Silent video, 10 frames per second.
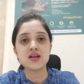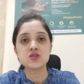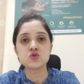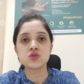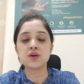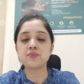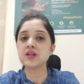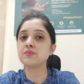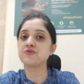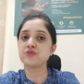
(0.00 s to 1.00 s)
So the upper
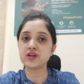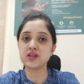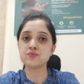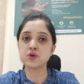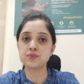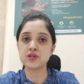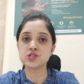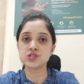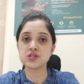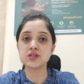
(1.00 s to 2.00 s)
limit for Indian
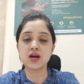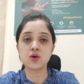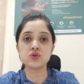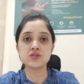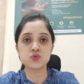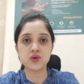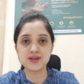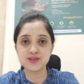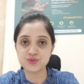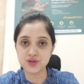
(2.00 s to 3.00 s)
population now is
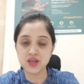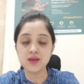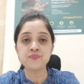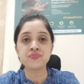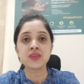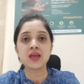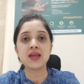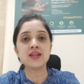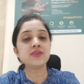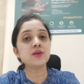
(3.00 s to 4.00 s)
23.
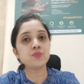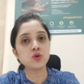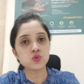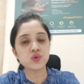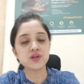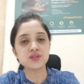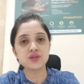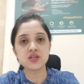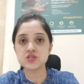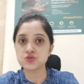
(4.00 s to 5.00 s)
Anything below
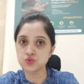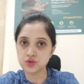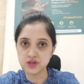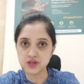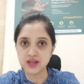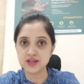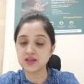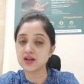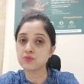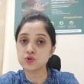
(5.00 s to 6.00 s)
23 is good,
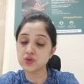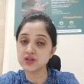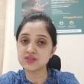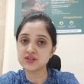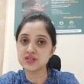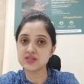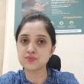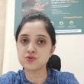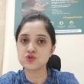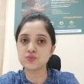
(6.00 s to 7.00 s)
anything above 23 is
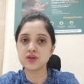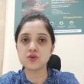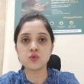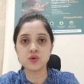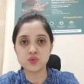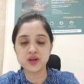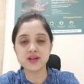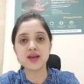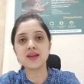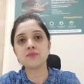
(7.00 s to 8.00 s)
supposed to be
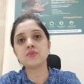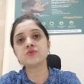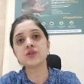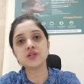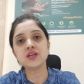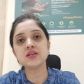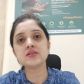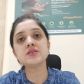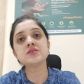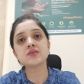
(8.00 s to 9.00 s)
overweight, and above 30
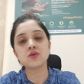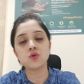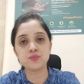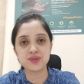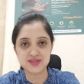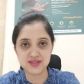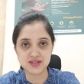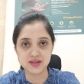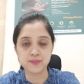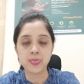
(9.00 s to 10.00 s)
is
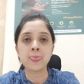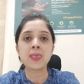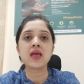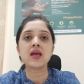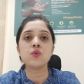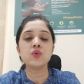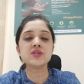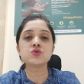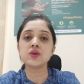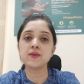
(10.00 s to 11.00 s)
obesity.
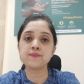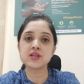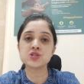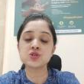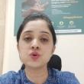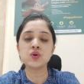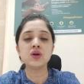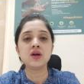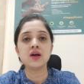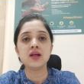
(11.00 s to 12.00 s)
Waist to hip
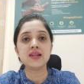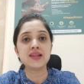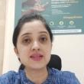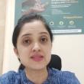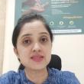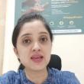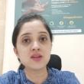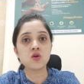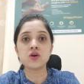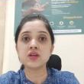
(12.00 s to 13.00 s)
ratio less
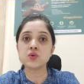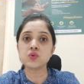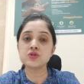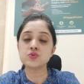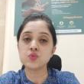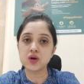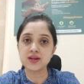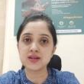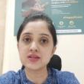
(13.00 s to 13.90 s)
than or equal to 1